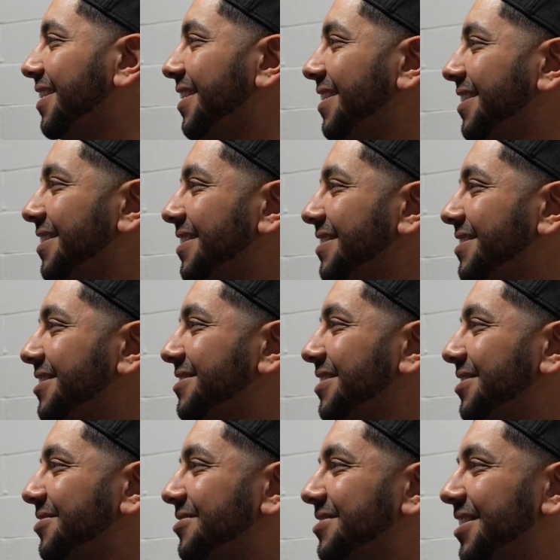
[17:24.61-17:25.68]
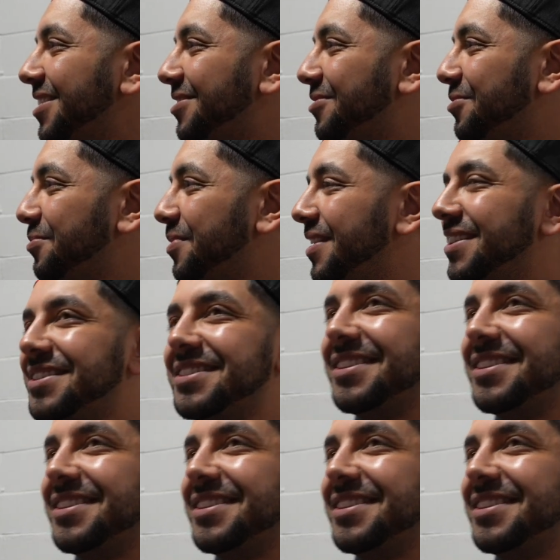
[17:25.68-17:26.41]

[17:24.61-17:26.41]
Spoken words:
huh? Just like you said, 2 minutes